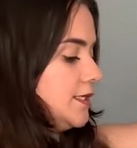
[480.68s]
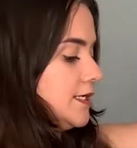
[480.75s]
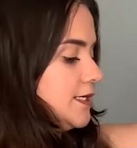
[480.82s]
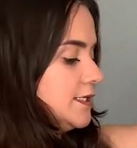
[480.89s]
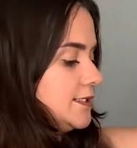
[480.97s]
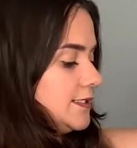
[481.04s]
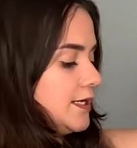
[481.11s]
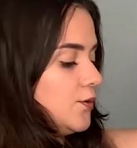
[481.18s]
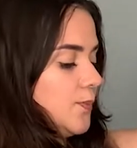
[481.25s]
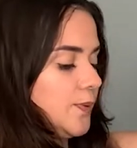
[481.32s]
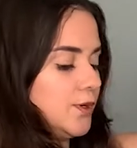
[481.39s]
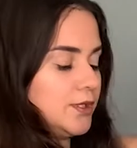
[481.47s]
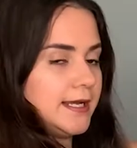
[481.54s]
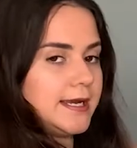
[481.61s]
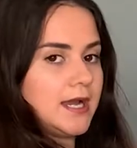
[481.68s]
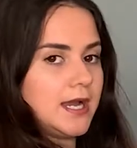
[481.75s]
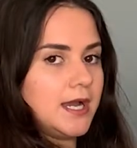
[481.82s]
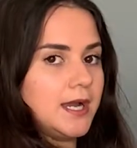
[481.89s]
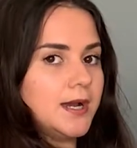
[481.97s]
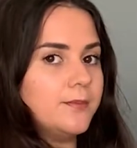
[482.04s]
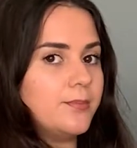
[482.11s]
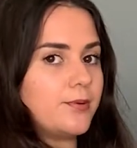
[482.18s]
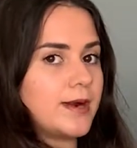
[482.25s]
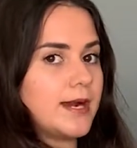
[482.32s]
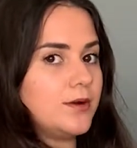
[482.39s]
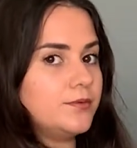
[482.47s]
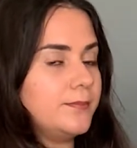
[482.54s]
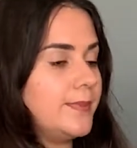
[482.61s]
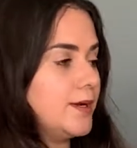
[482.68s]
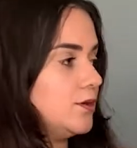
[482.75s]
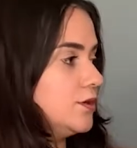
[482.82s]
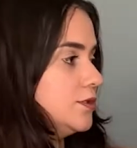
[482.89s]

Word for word: these and I'll put like a, a brown belt